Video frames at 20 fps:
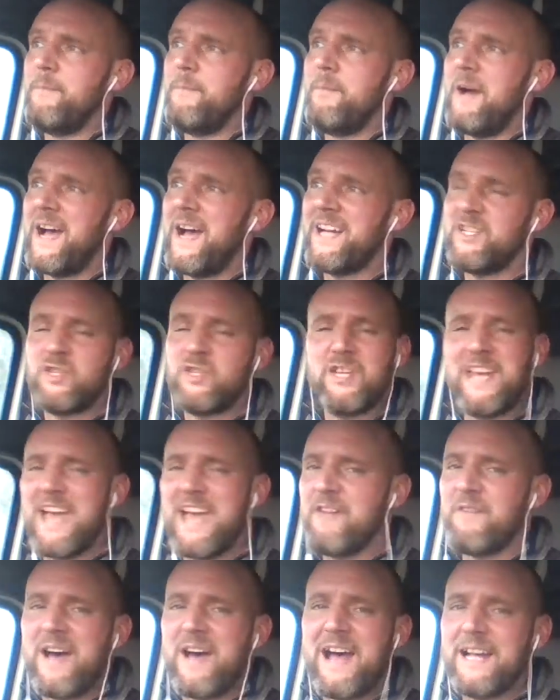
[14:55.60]
Has she
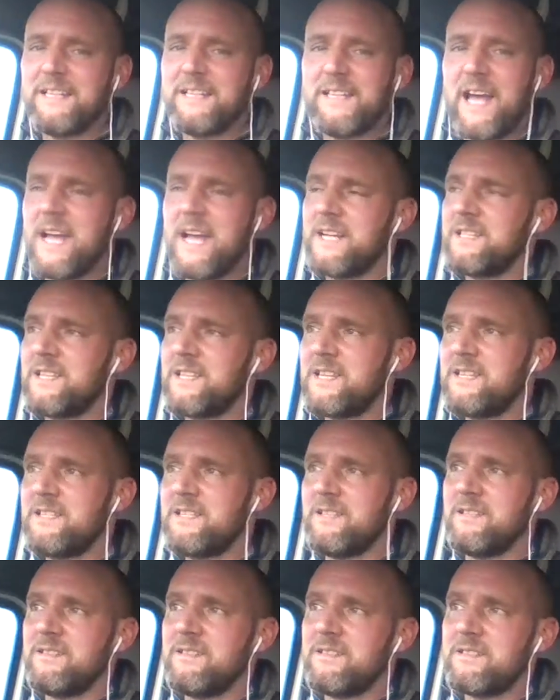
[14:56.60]
ever had that
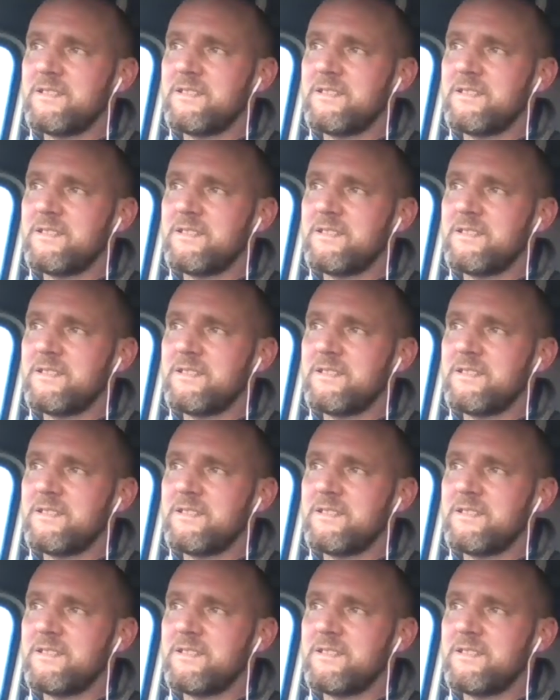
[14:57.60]
existence?